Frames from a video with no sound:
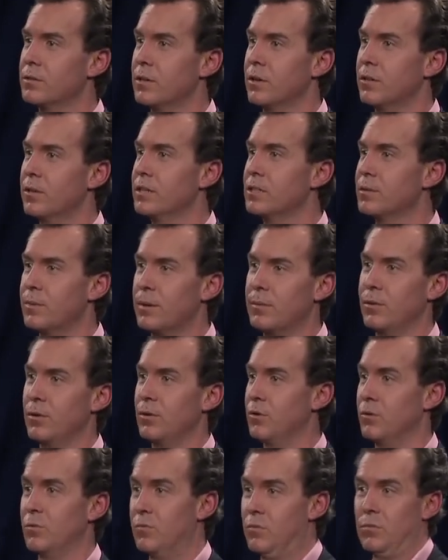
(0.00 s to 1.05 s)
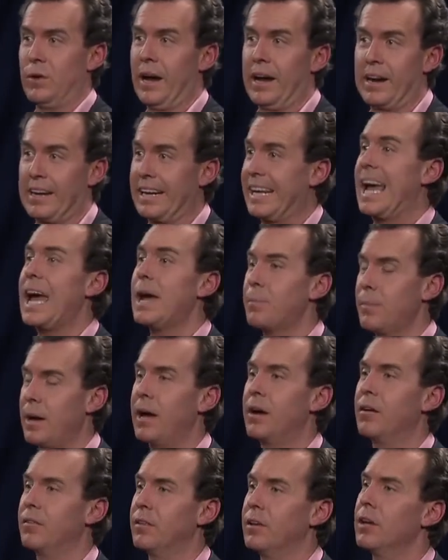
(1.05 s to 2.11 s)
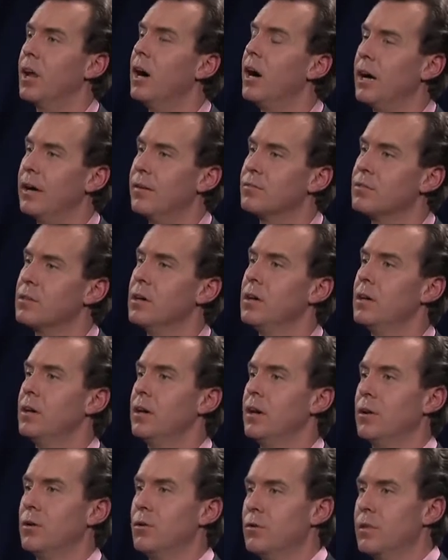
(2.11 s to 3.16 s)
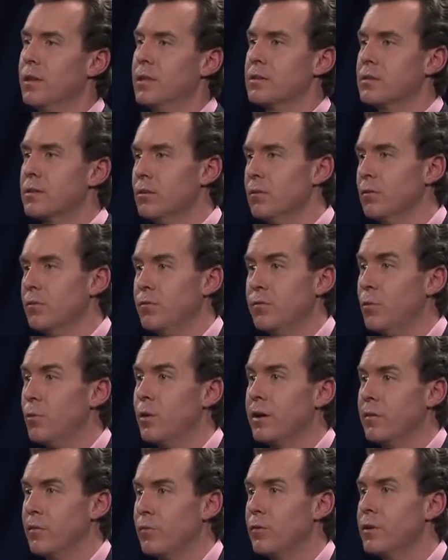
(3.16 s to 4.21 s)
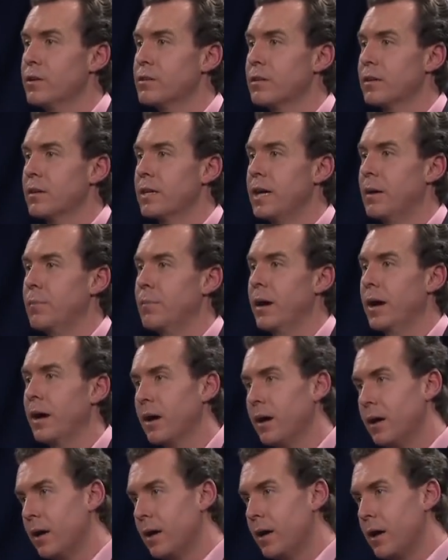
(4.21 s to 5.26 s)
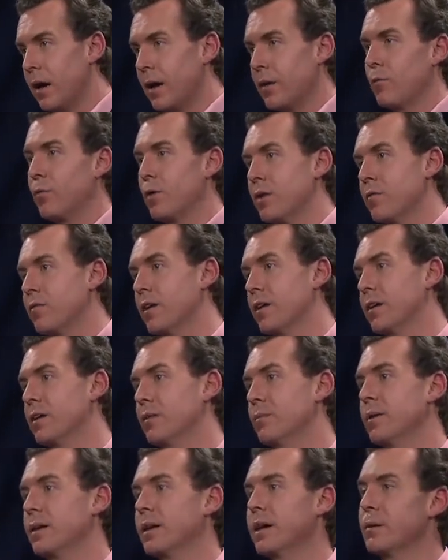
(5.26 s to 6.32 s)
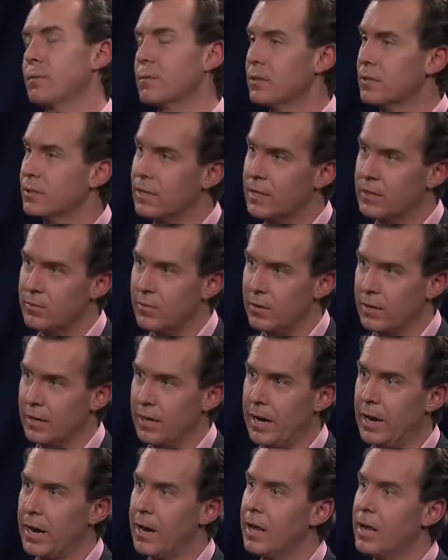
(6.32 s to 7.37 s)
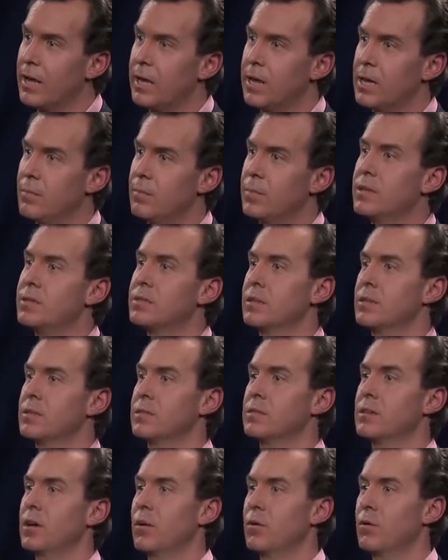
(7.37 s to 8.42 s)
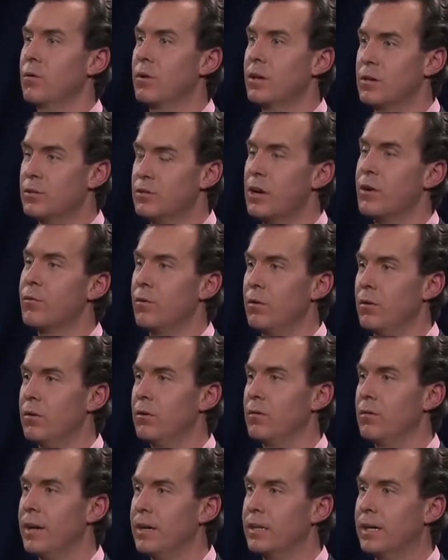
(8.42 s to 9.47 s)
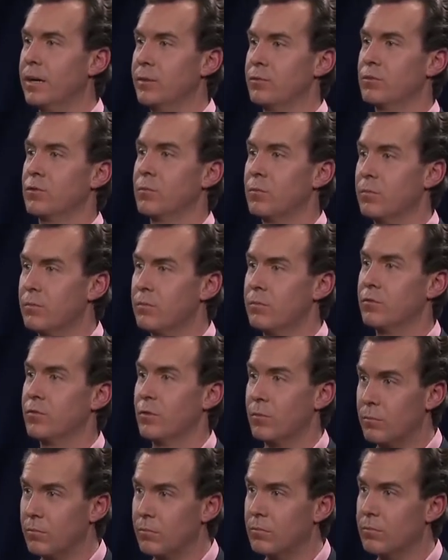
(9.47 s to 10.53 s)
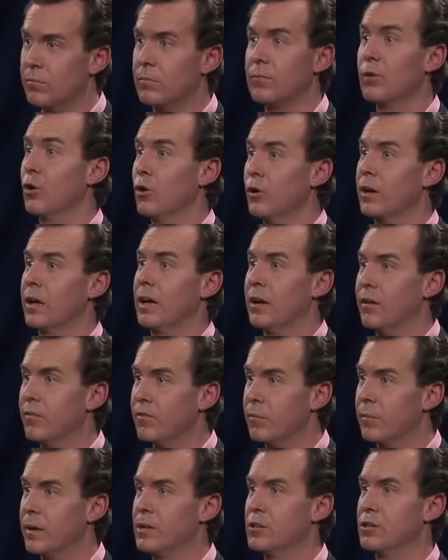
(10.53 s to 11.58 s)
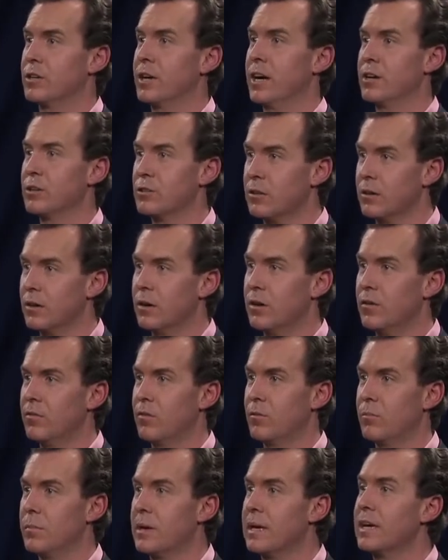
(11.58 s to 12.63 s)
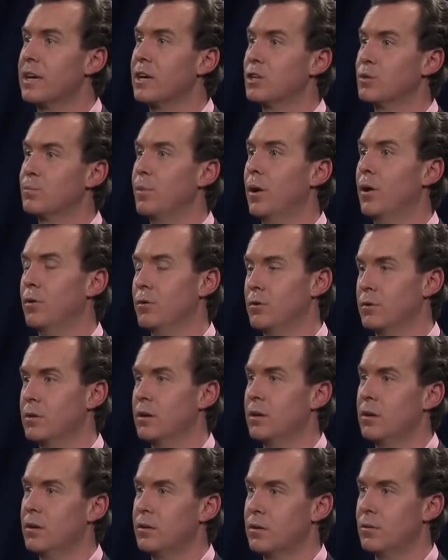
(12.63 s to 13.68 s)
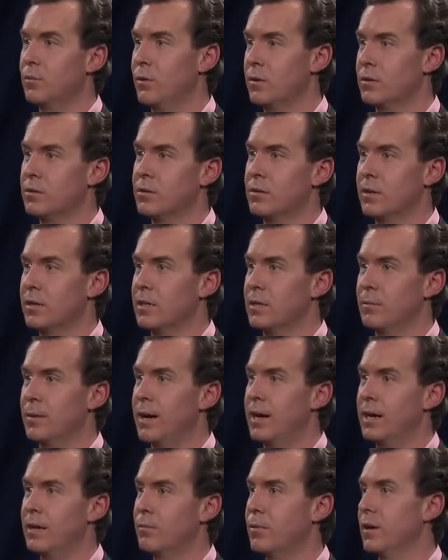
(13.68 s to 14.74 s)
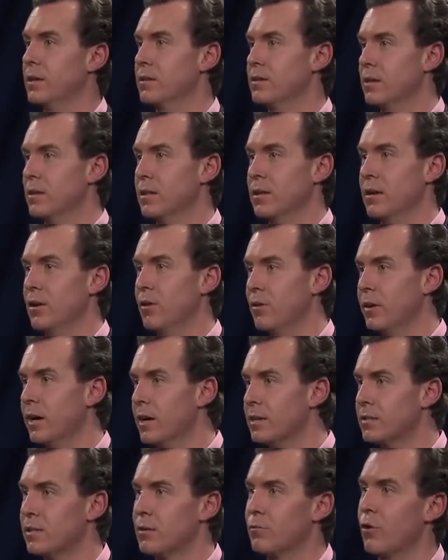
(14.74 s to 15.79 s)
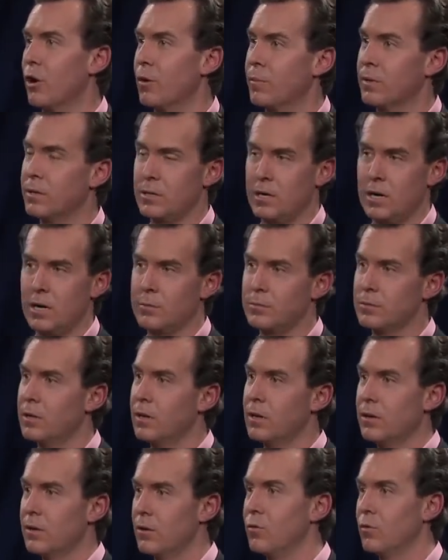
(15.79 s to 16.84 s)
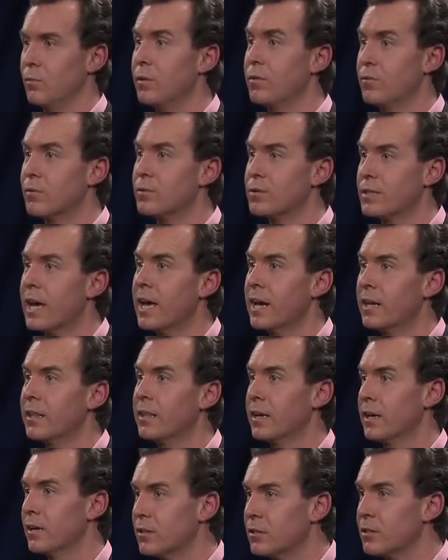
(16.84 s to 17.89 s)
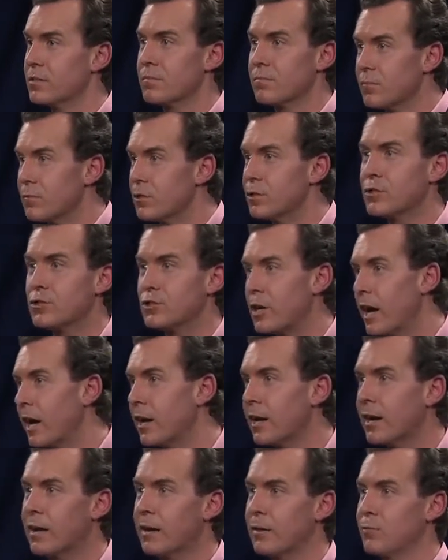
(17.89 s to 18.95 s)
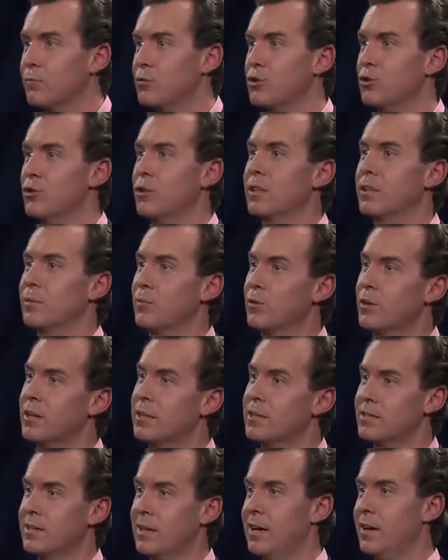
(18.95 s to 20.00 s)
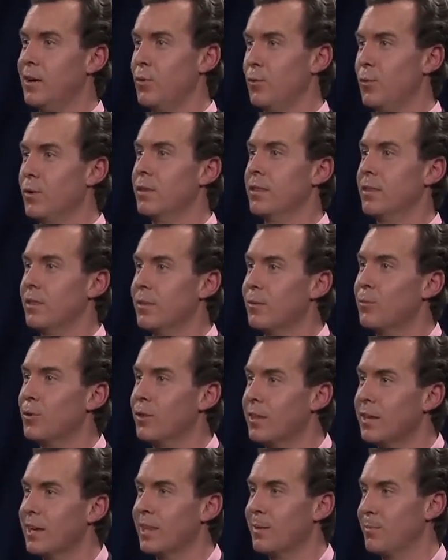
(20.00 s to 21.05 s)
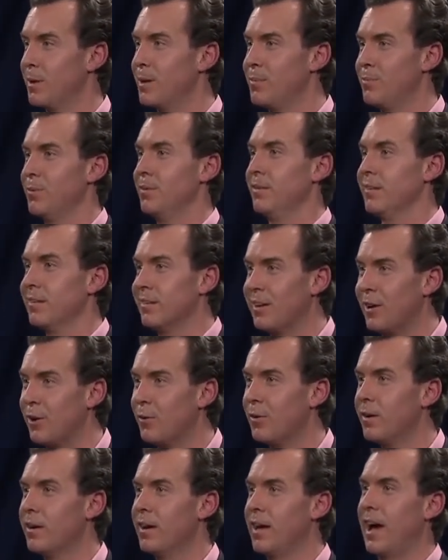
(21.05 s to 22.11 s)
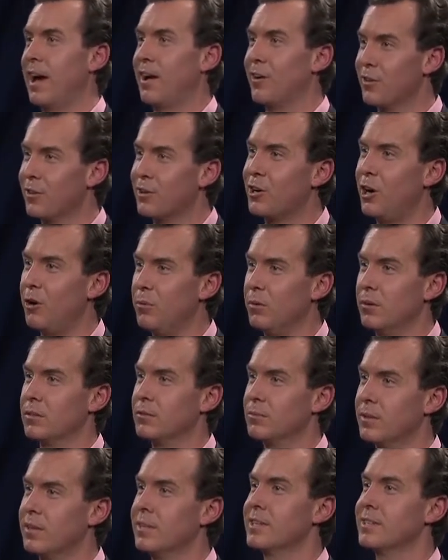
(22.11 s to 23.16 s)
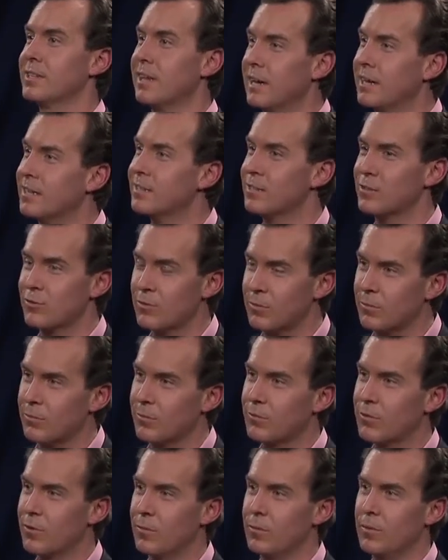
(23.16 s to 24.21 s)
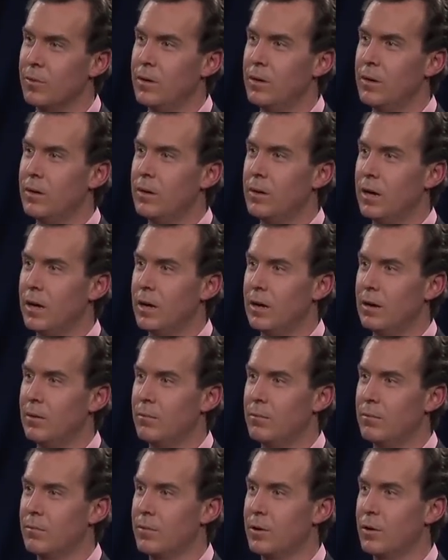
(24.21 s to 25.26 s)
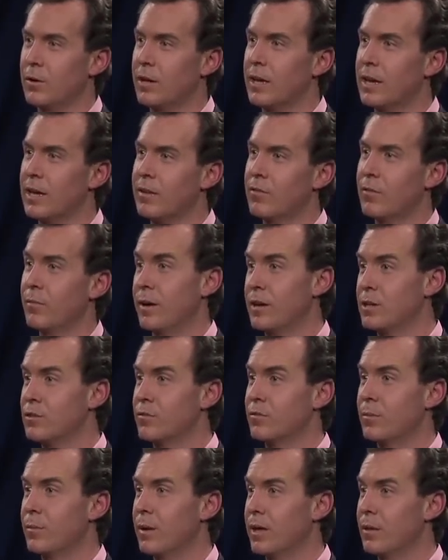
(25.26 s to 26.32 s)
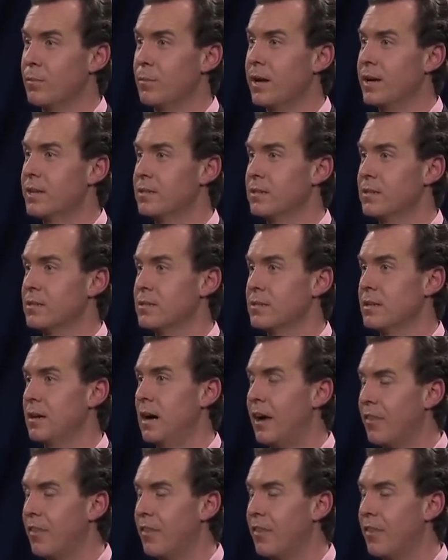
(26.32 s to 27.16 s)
So these are people who had a gap out of their lives and who then still, for whatever reason, came back and reinvented and became successful again in business. So in general, that comes from from learning, from education, from being exposed to what's in the marketplace. In the old days, in the Roman times, it would be from standing there just just chatting and shooting the breeze with with the other people, you know, out on the cobbles. But these days, it's from from um, you know getting information from other places.